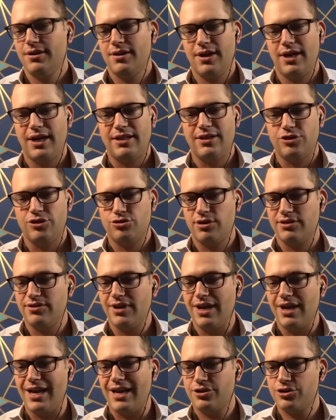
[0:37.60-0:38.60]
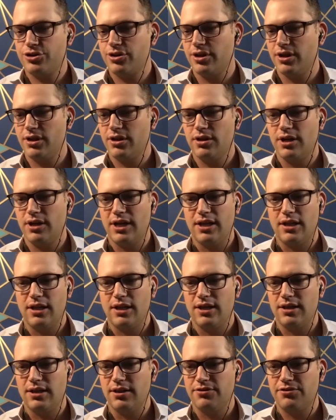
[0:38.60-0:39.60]
the transaction,
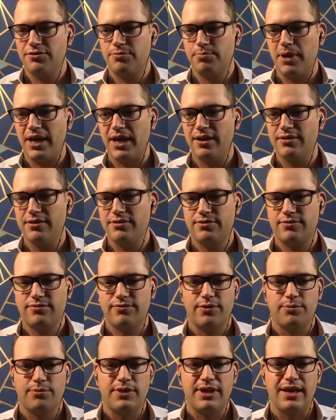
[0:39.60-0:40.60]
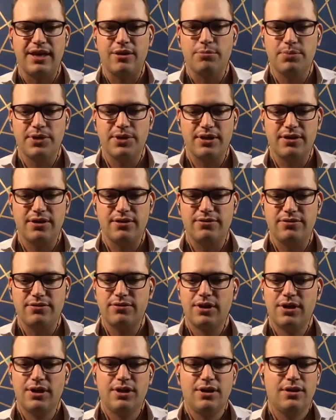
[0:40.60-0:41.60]
in the space from the LPs.